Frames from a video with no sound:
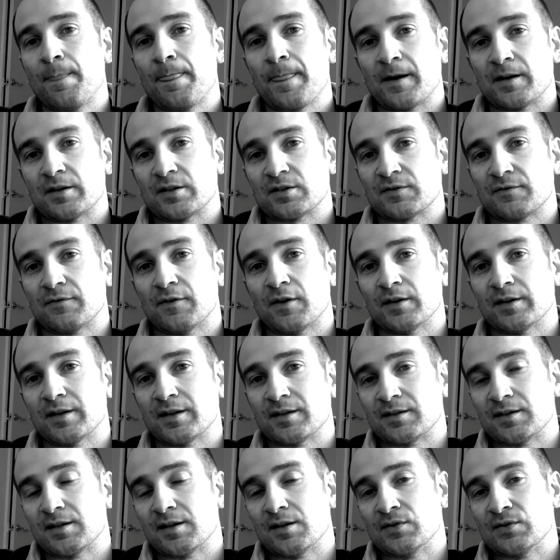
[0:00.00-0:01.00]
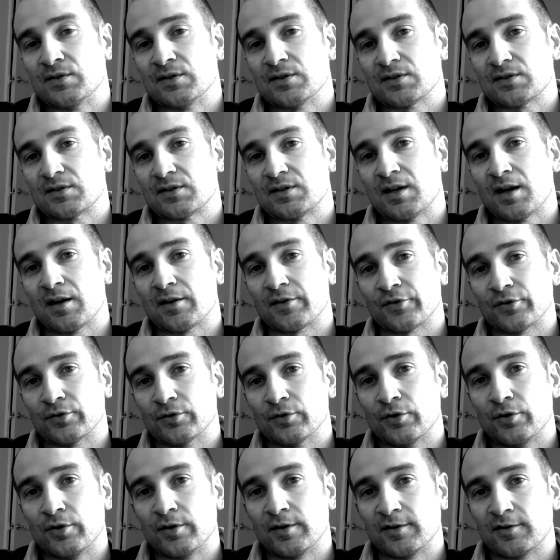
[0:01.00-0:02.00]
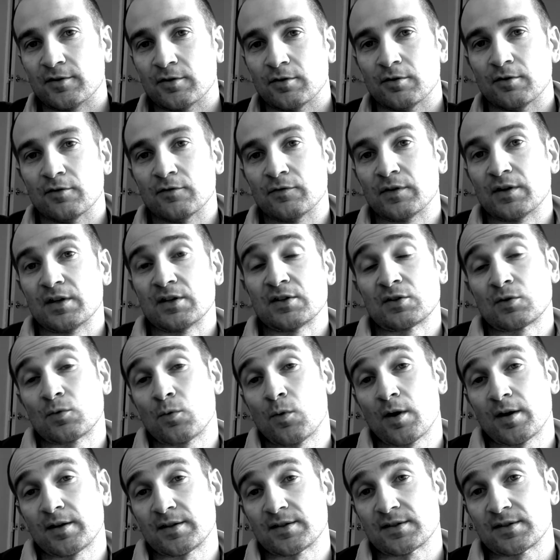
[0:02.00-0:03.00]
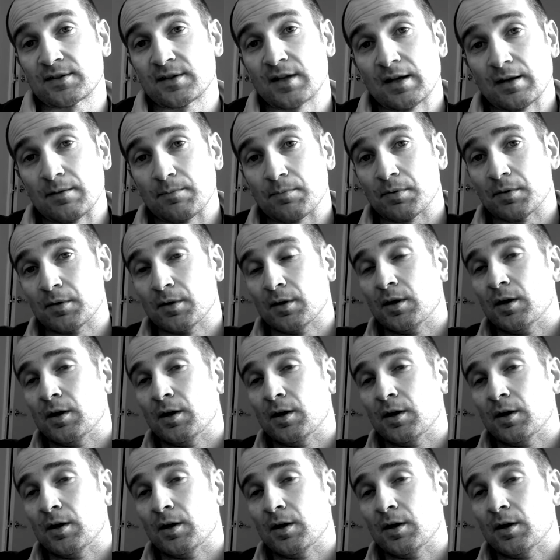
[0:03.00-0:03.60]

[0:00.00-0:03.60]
I just find that the easiest. Now, the learning curve is quite steep,